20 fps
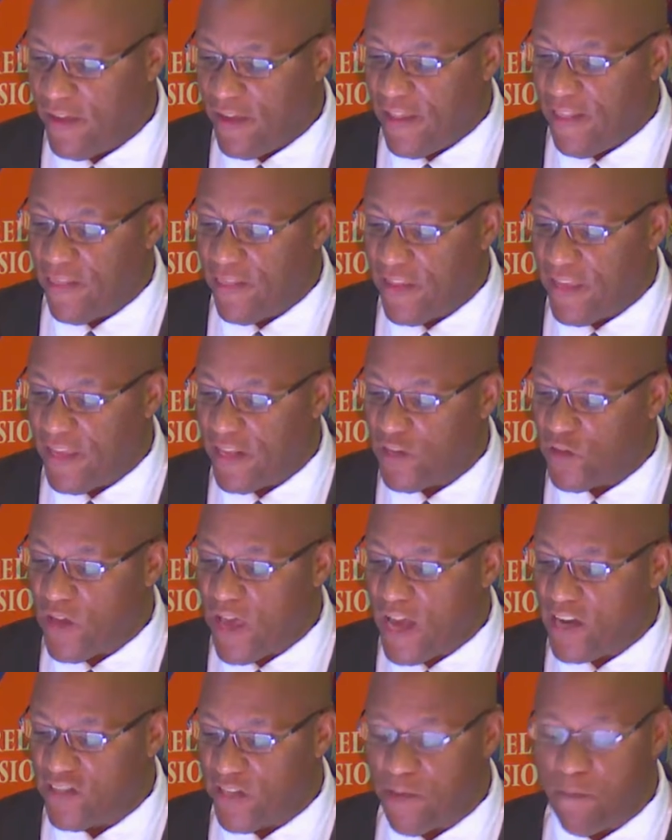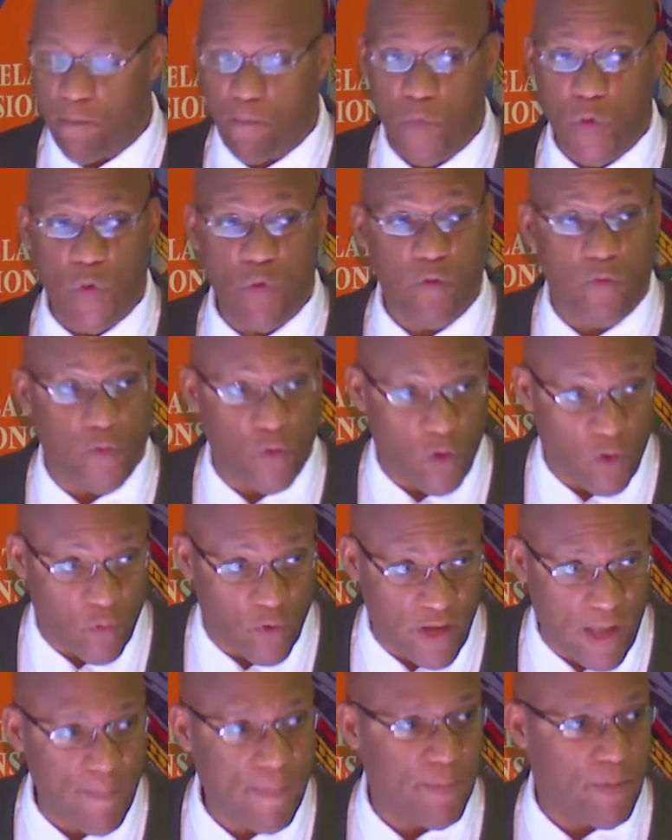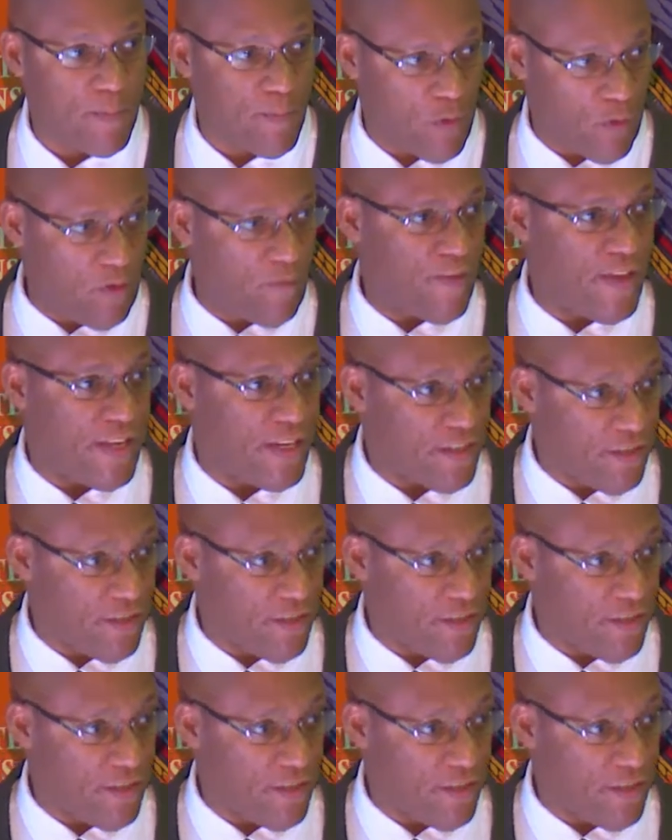And then to actually move forward, I may be motivated